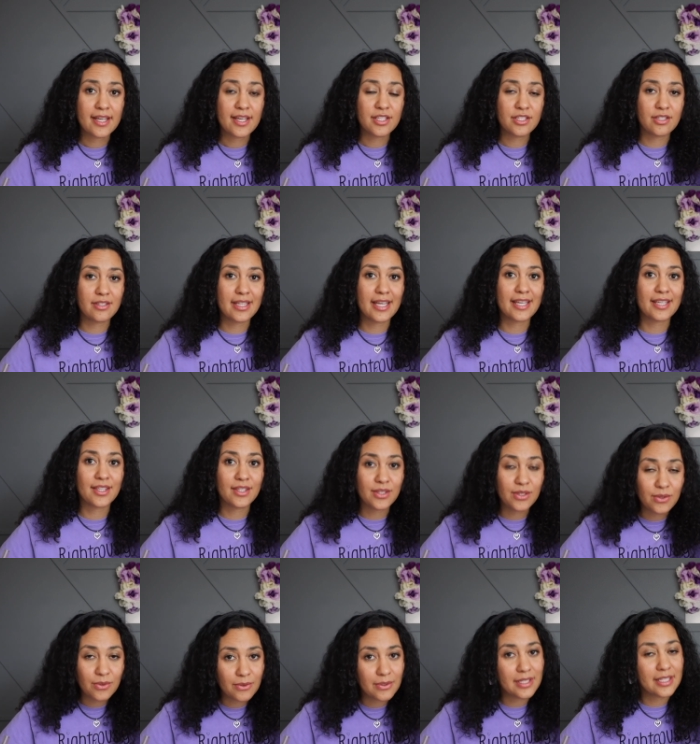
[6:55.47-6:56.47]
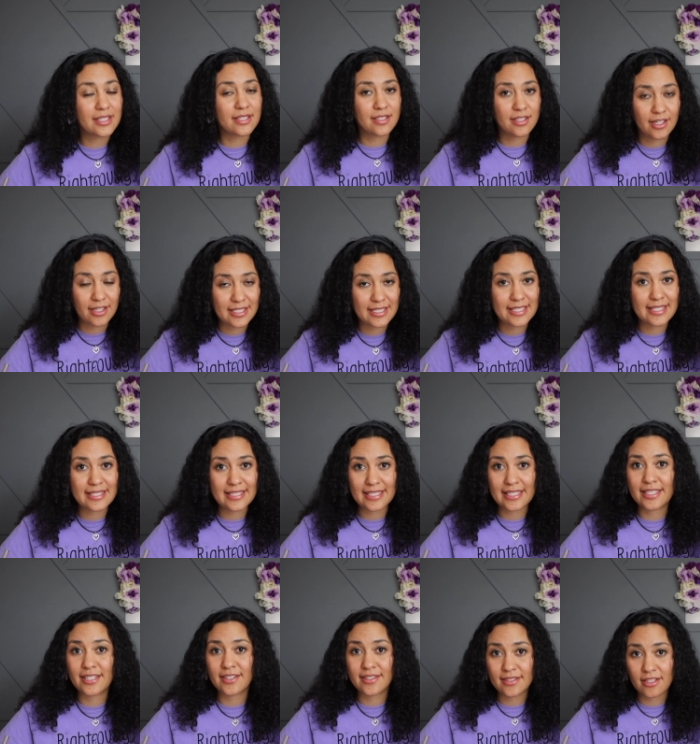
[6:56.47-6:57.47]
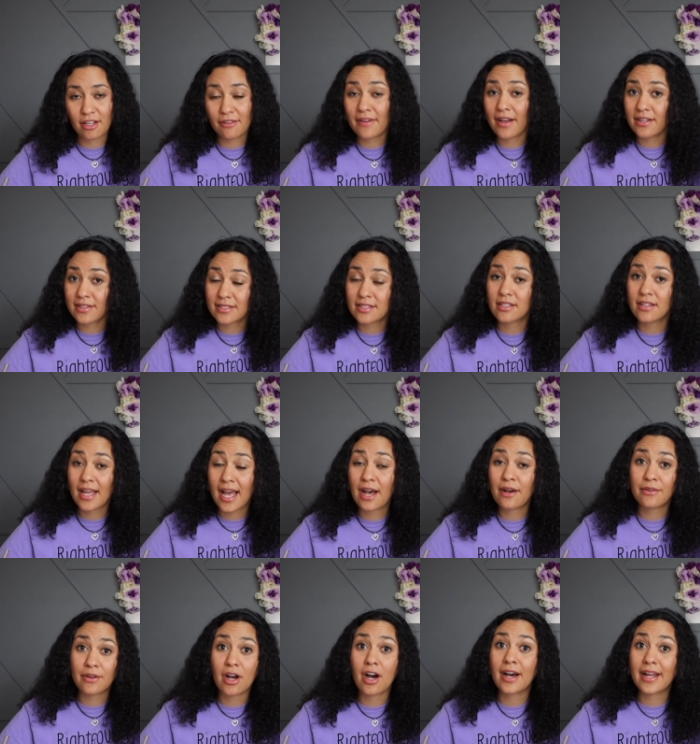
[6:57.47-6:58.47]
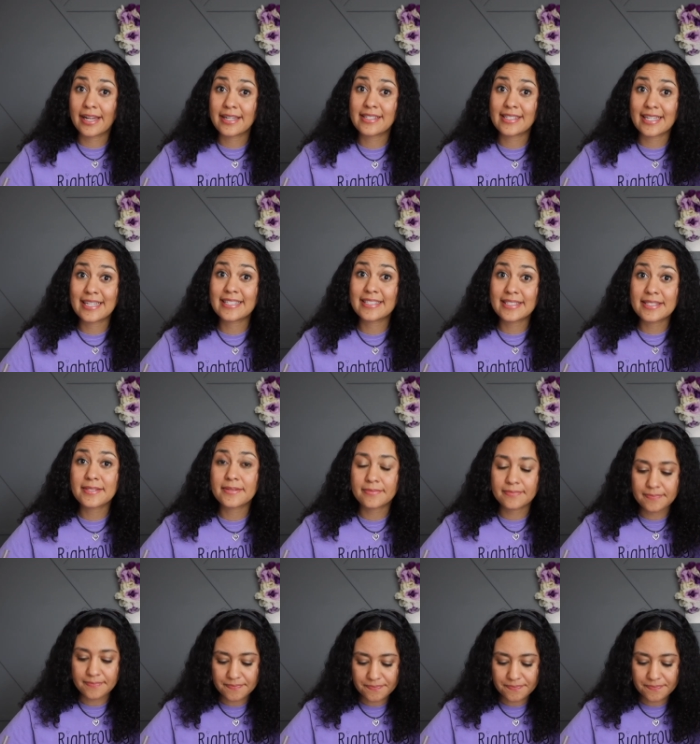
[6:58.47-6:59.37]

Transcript: so that you can start to see yourself how, how God does.